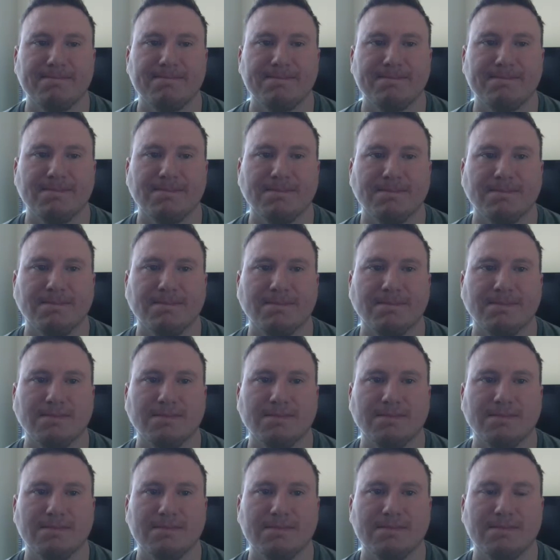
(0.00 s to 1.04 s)

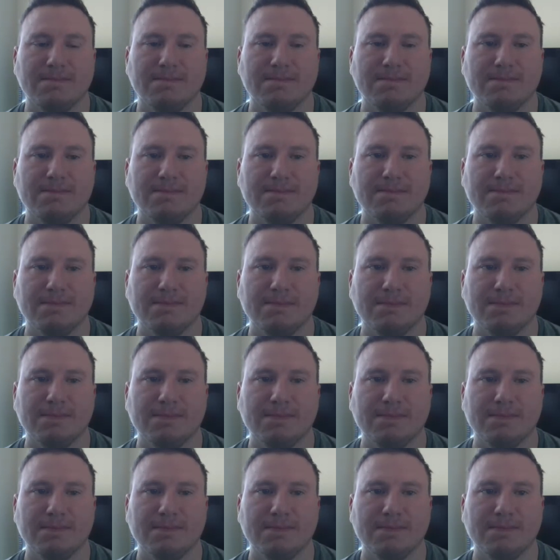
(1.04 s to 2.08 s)

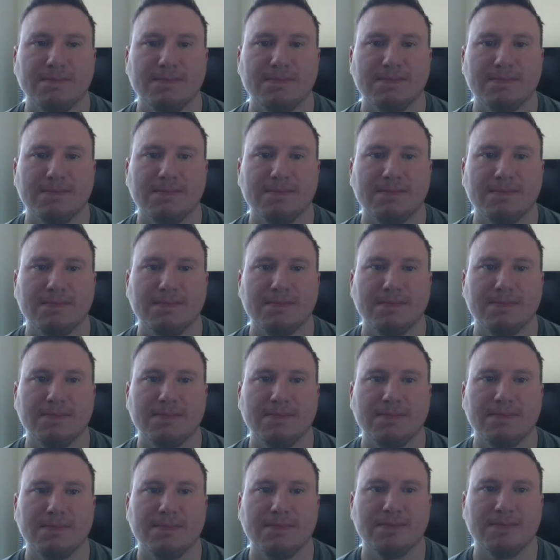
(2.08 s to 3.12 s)

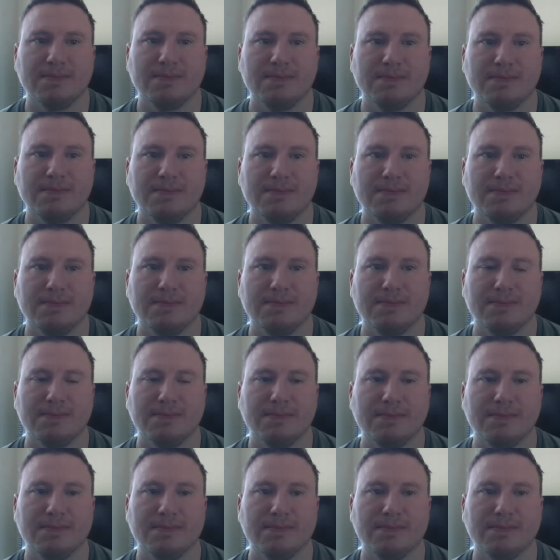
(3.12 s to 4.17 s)

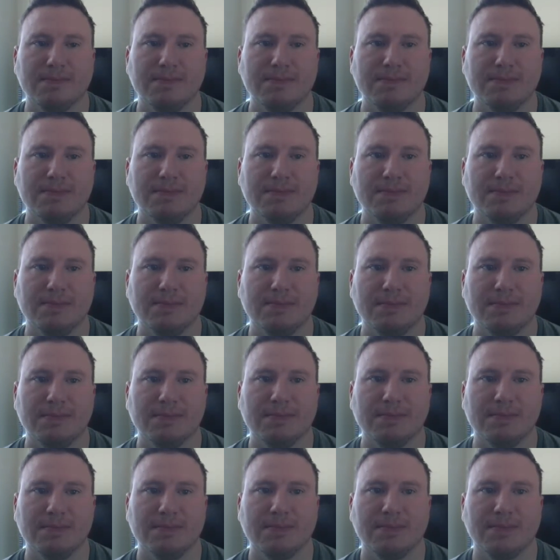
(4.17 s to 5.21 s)

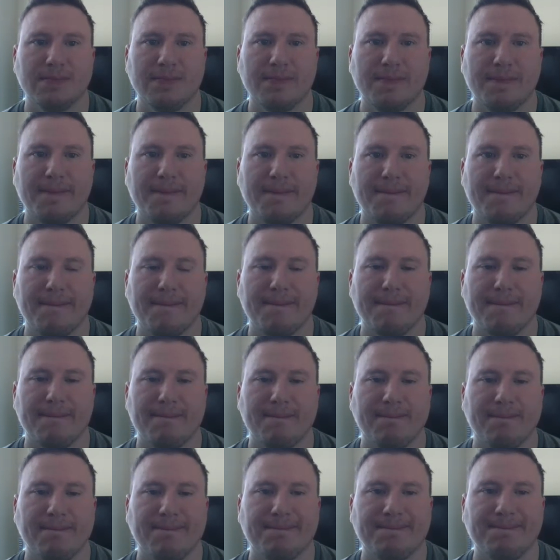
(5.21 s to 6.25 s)

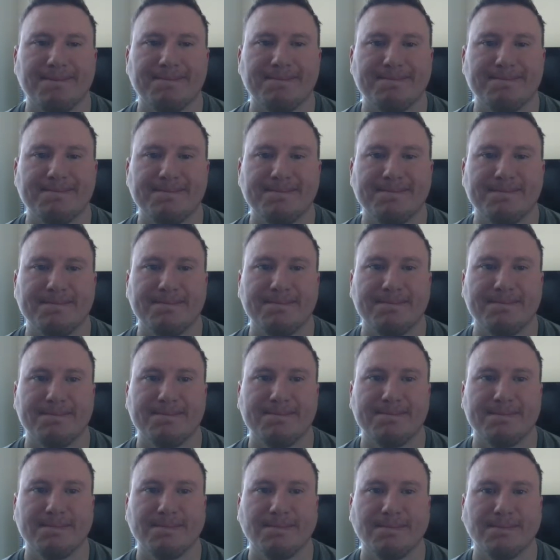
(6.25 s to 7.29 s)

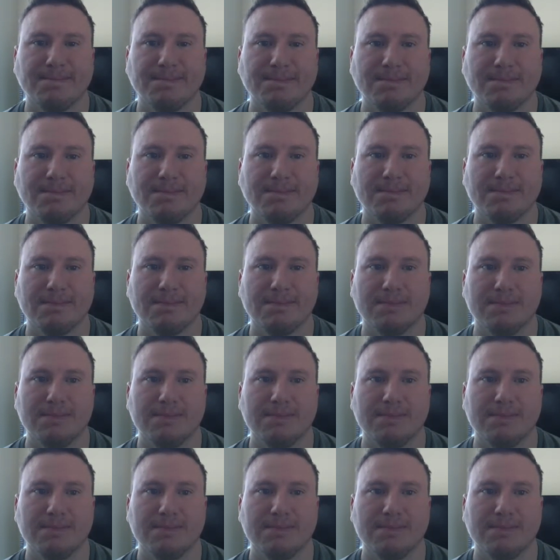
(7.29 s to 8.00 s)
The person shown says nothing.